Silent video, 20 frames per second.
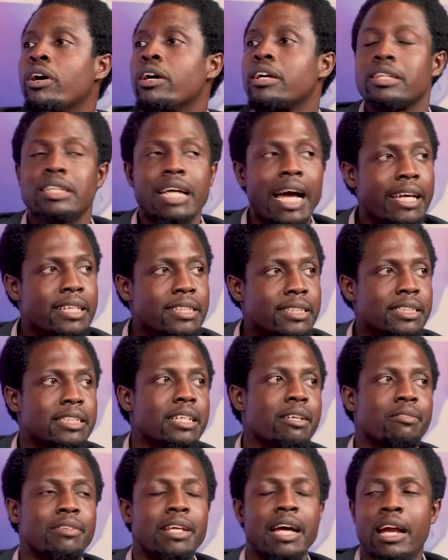that is
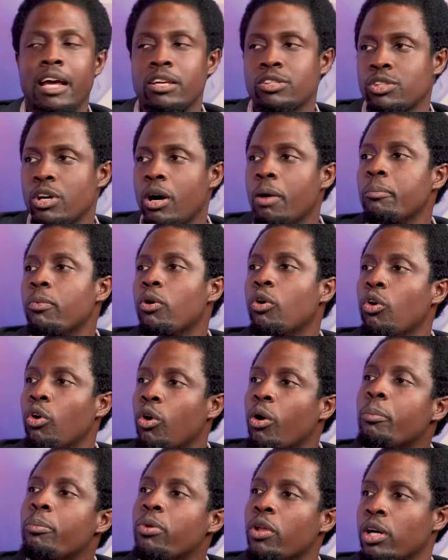safe. There are some
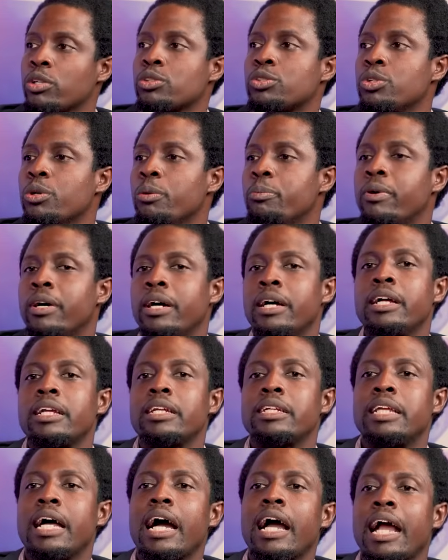O blood group
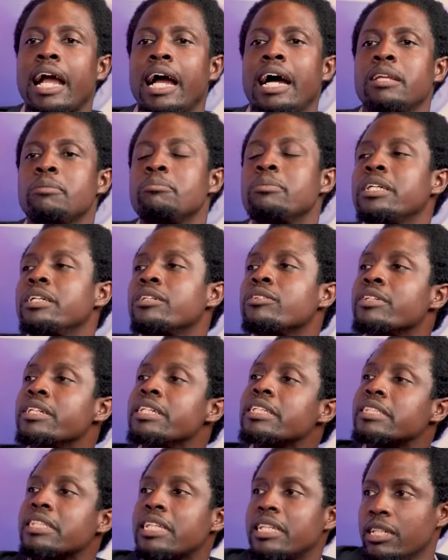that can be
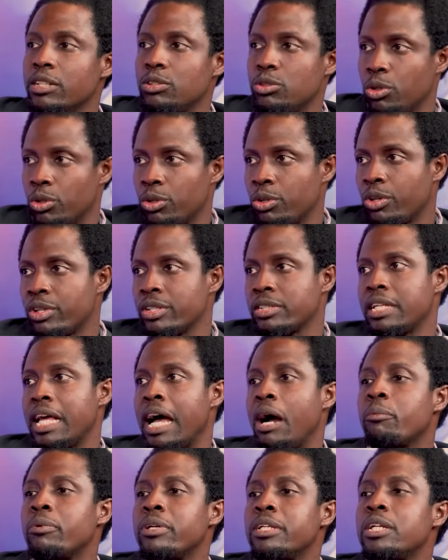risky donors,
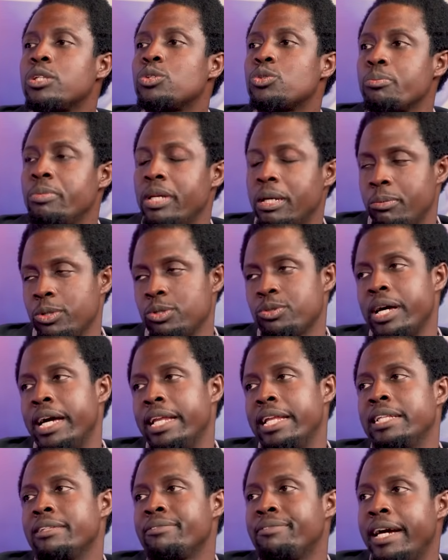and we need to be able to
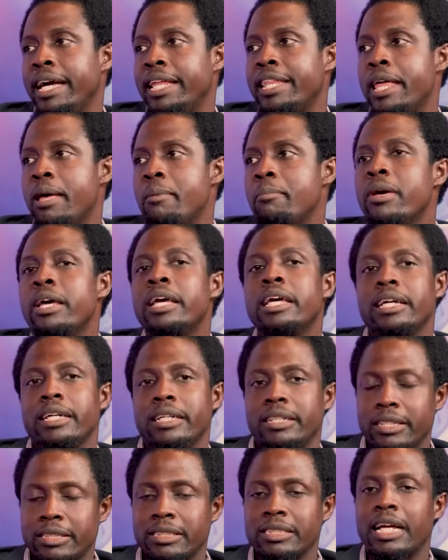identify them.
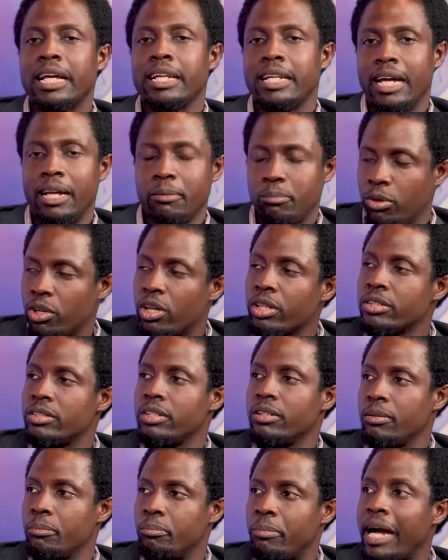In a standard blood
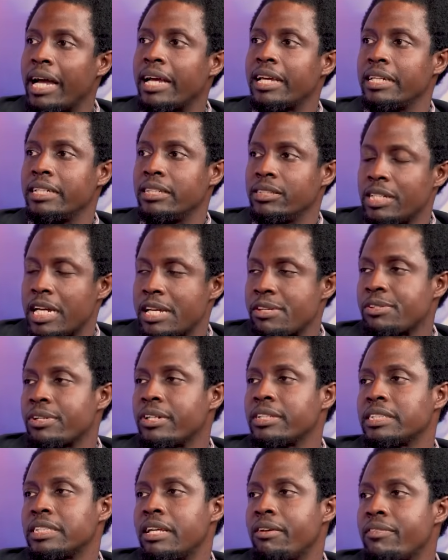banking
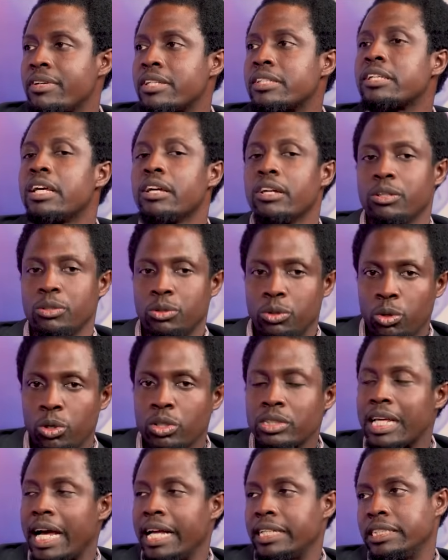transfusion service,
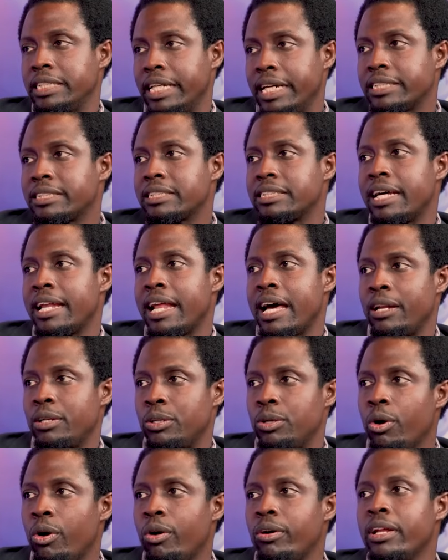those are checks that are
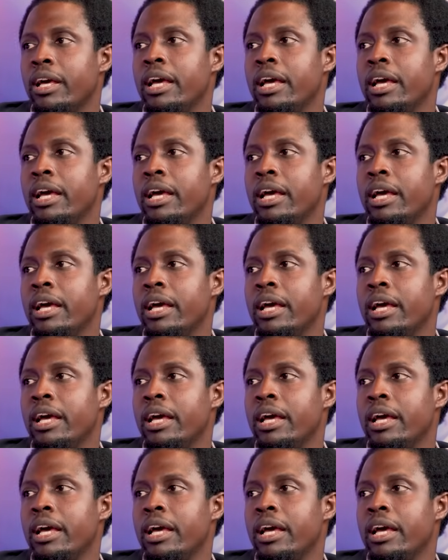done.